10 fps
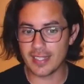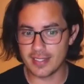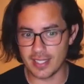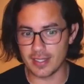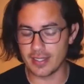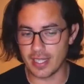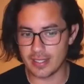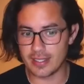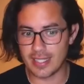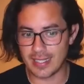scene
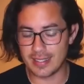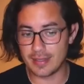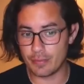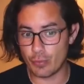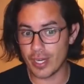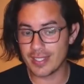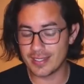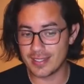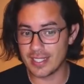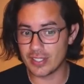that
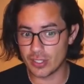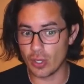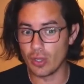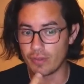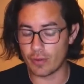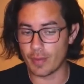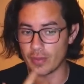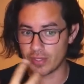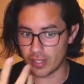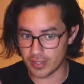brings the soul from
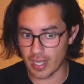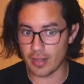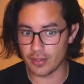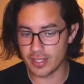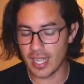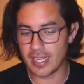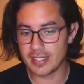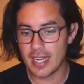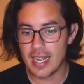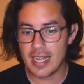outside.